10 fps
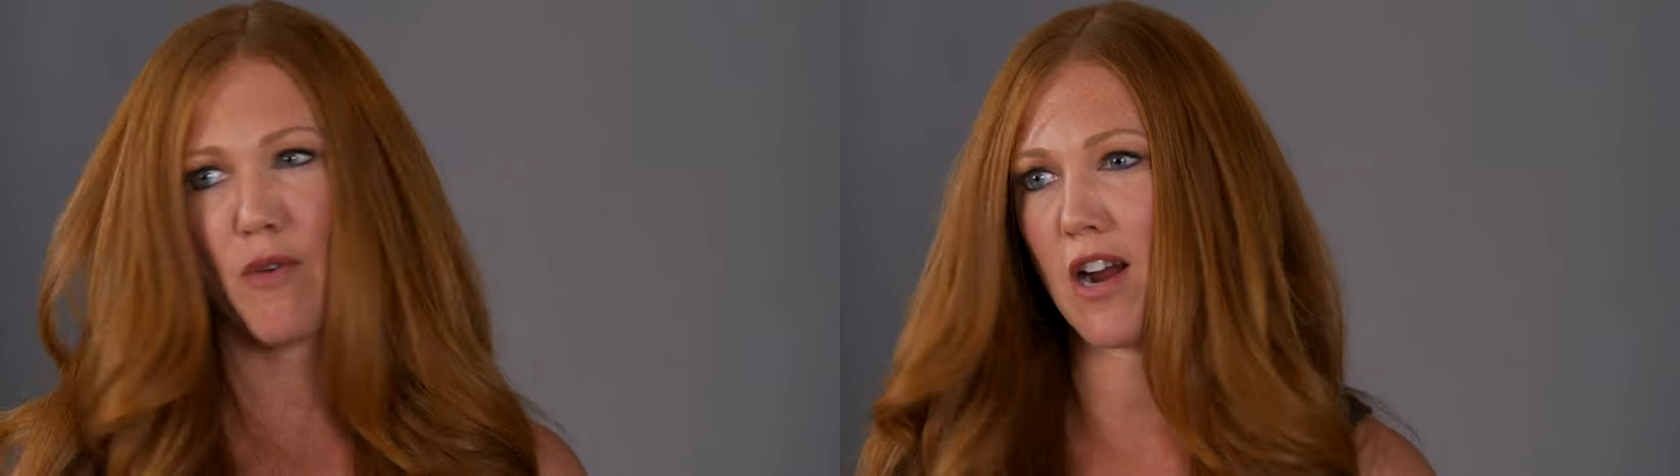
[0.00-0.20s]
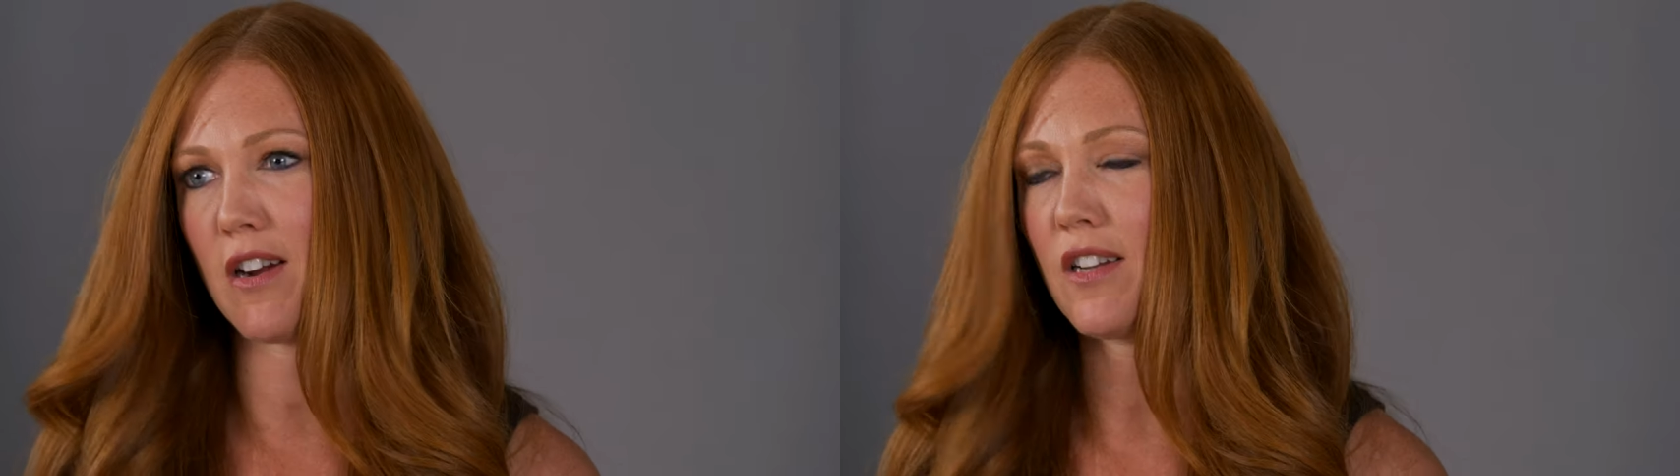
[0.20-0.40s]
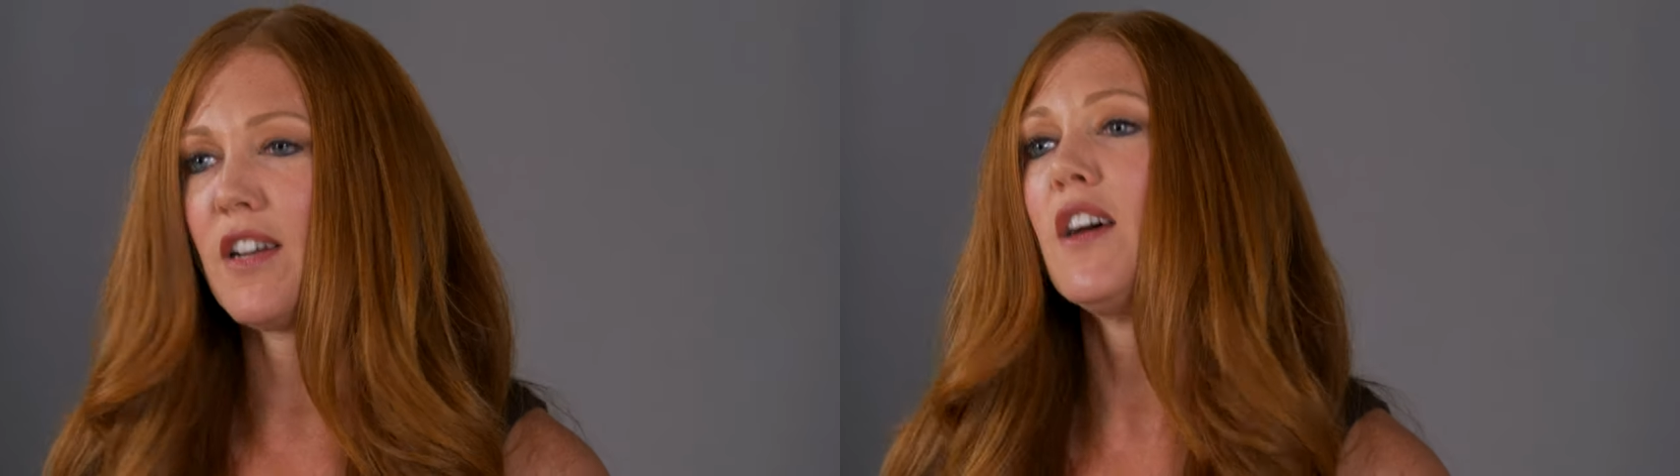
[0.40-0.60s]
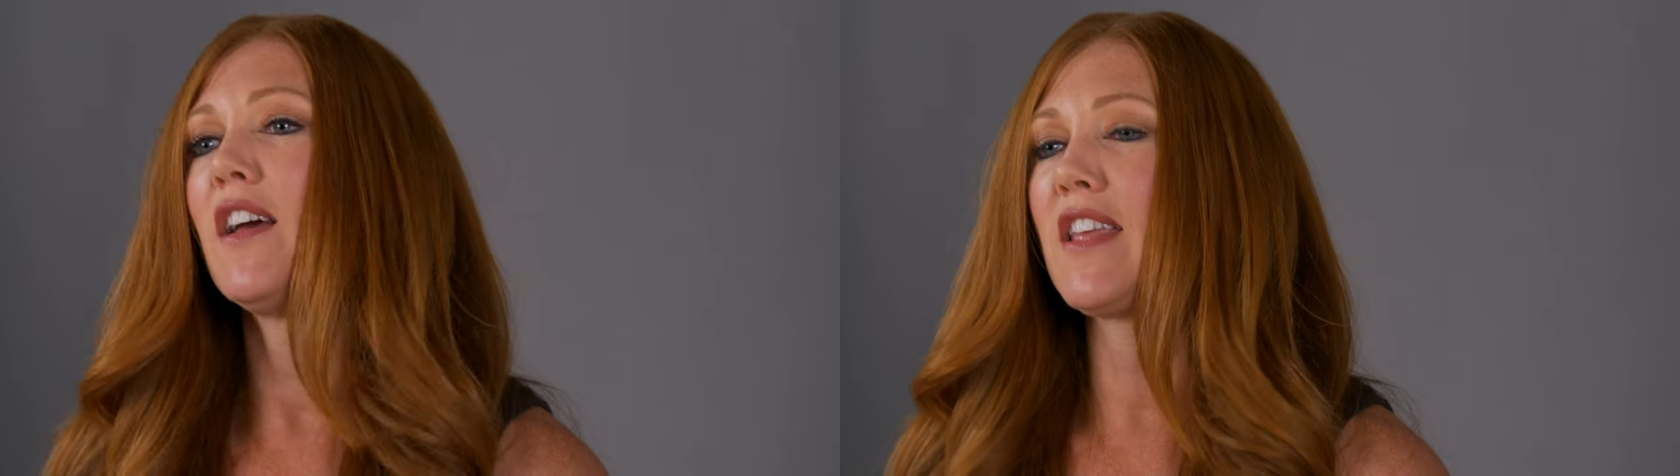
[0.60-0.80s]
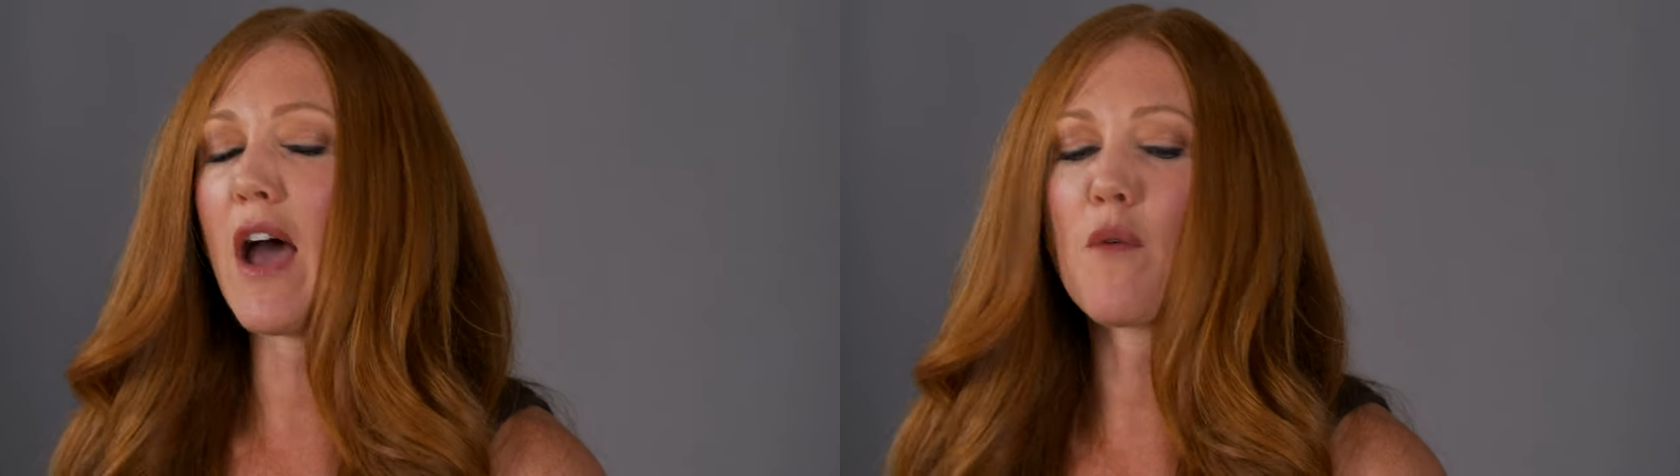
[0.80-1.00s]
eyewear
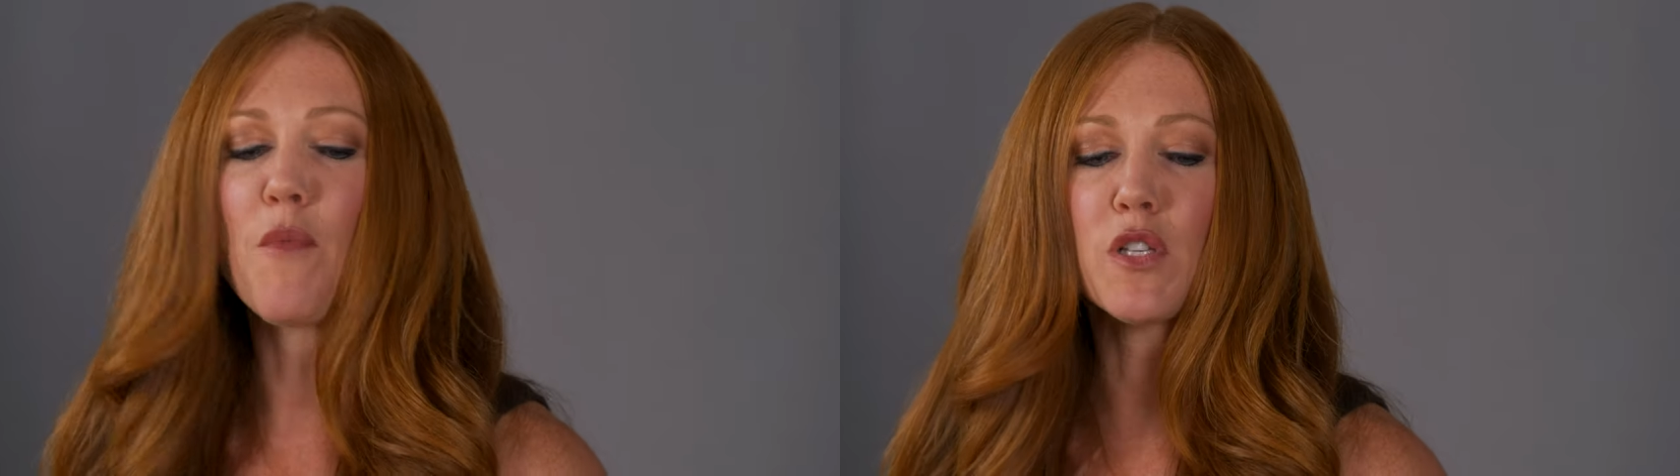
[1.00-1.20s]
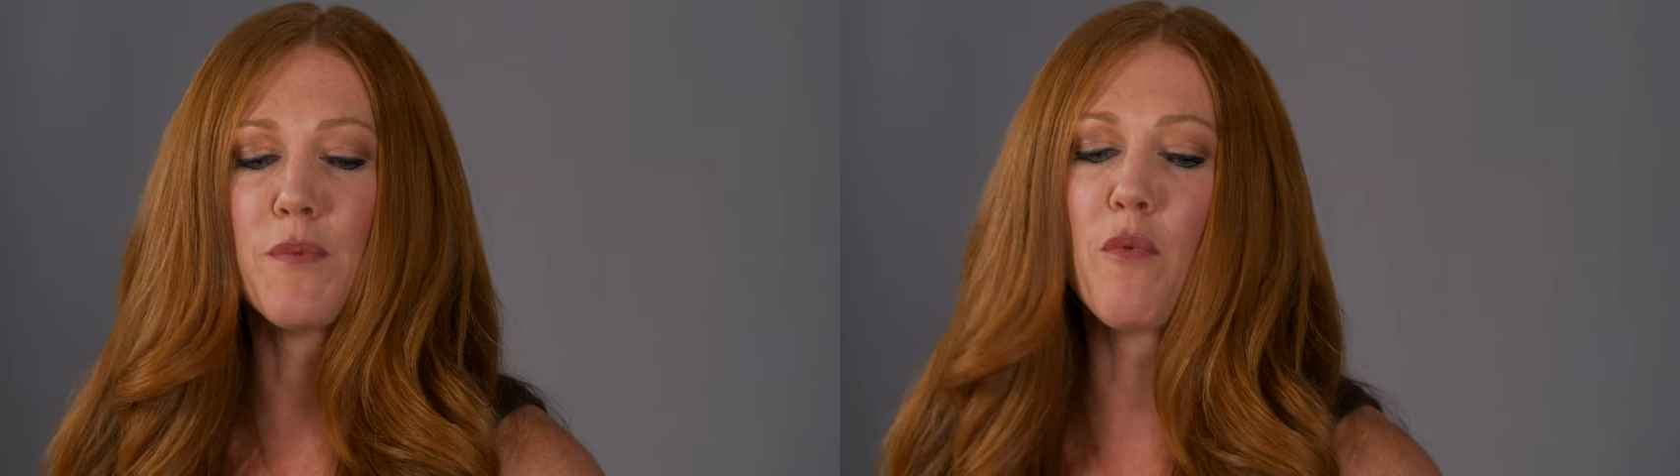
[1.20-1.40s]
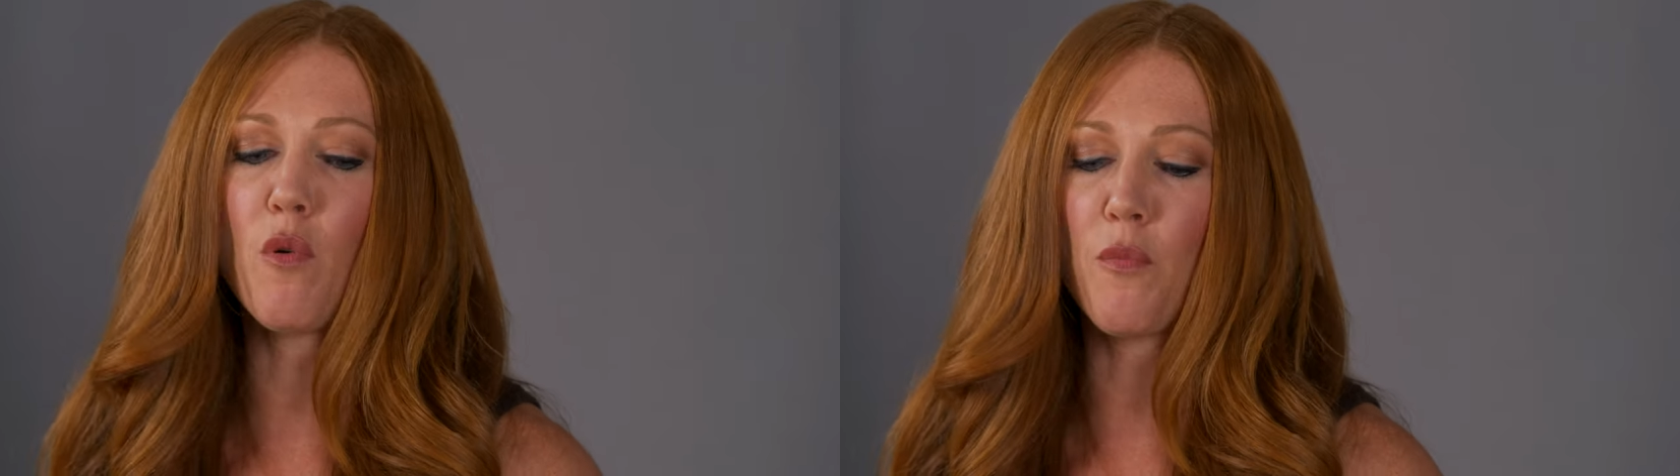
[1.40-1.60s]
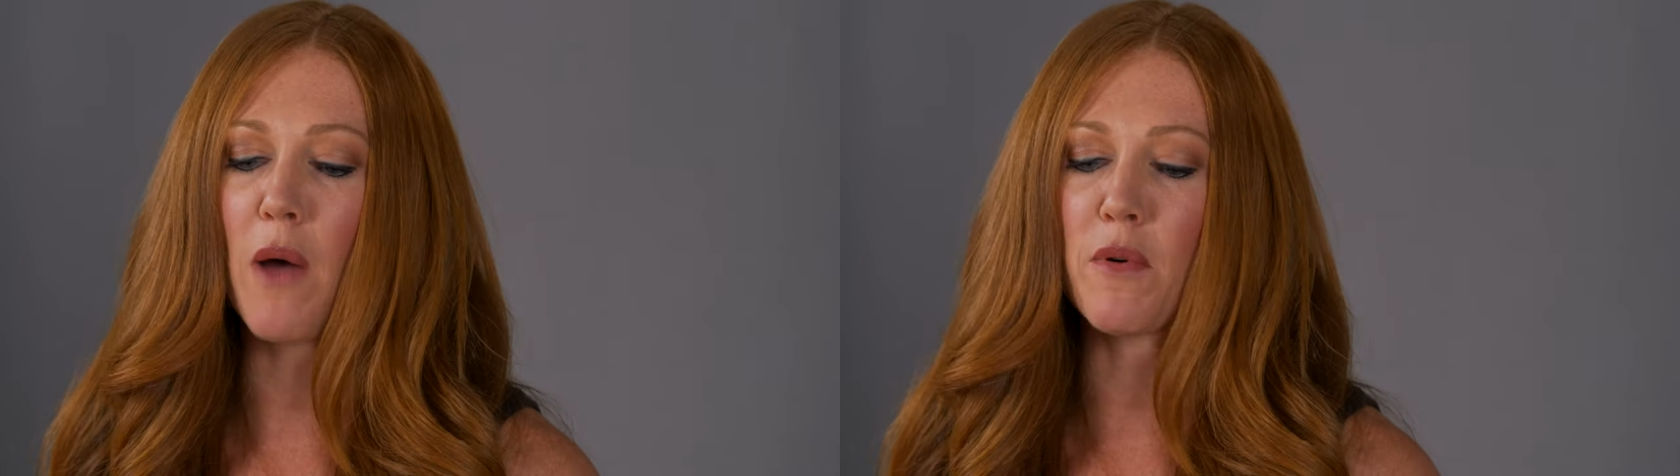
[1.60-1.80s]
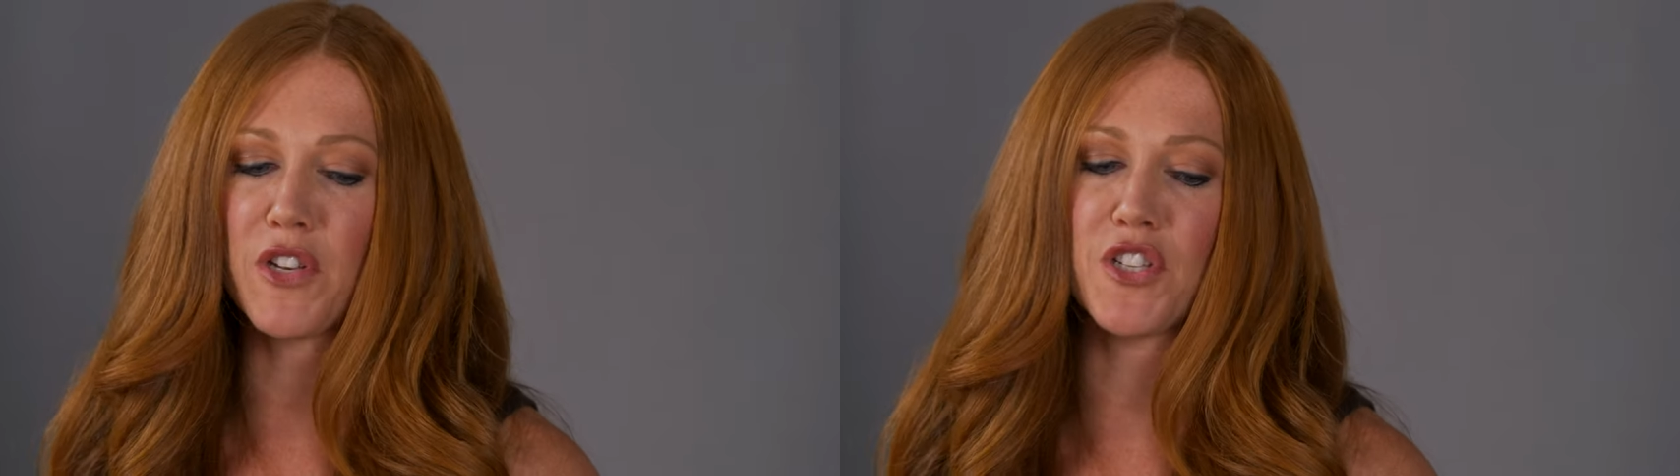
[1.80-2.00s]
yeah, most people would
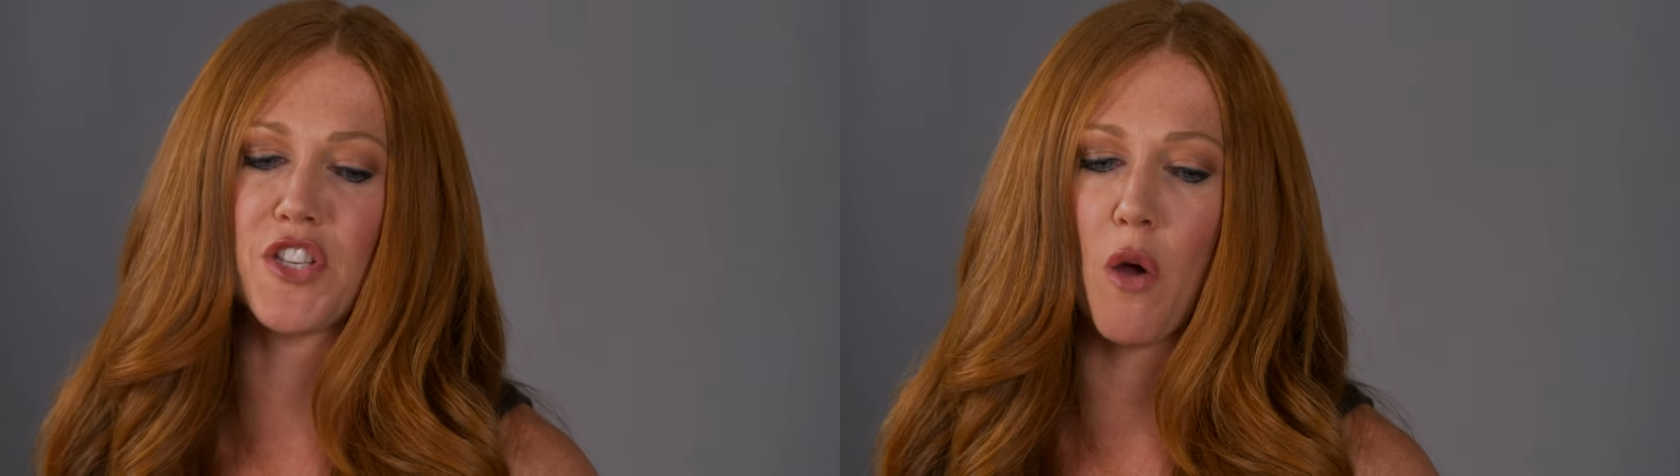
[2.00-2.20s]
probably just